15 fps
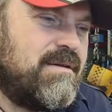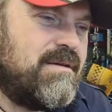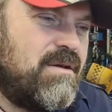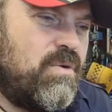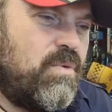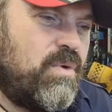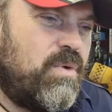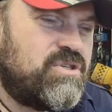
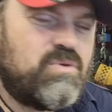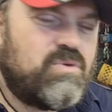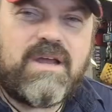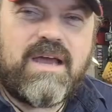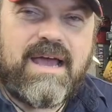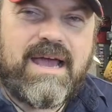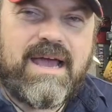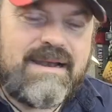which is what I
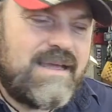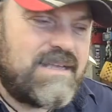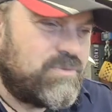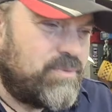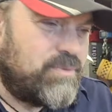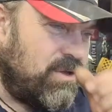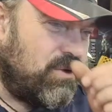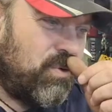had last
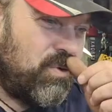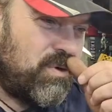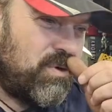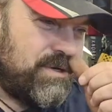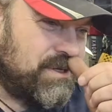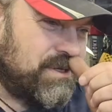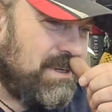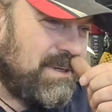week in
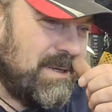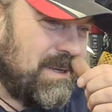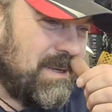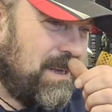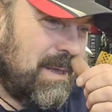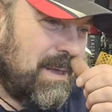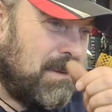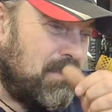Auckland.
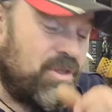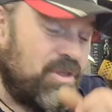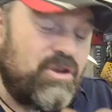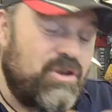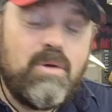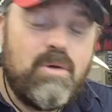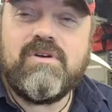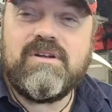The
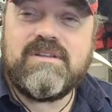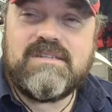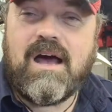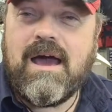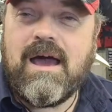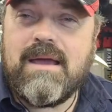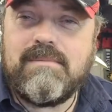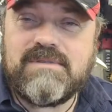number of
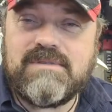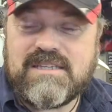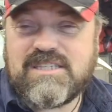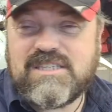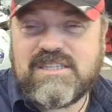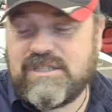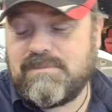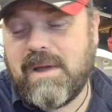times I
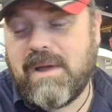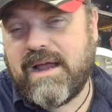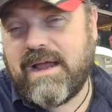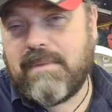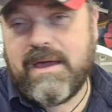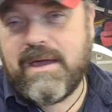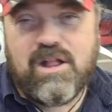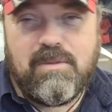smacked my
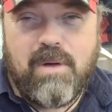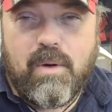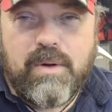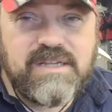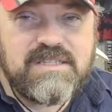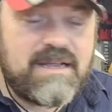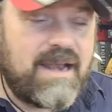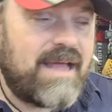elbow into
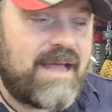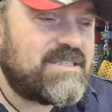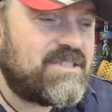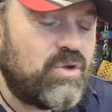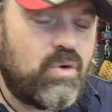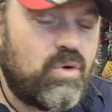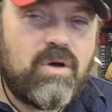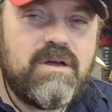the glass
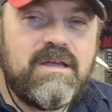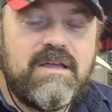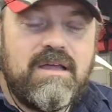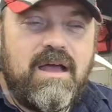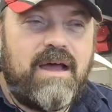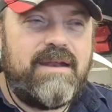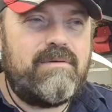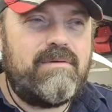door,
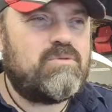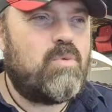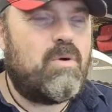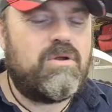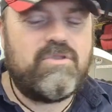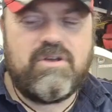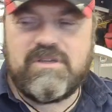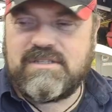and it was one
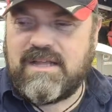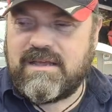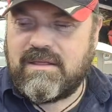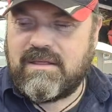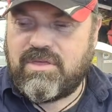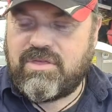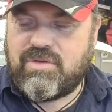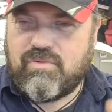of those like
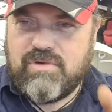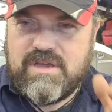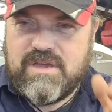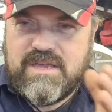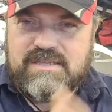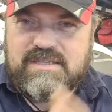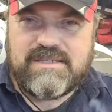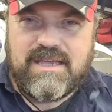3
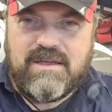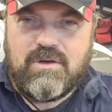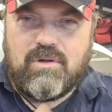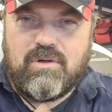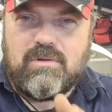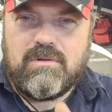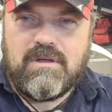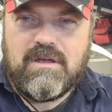single,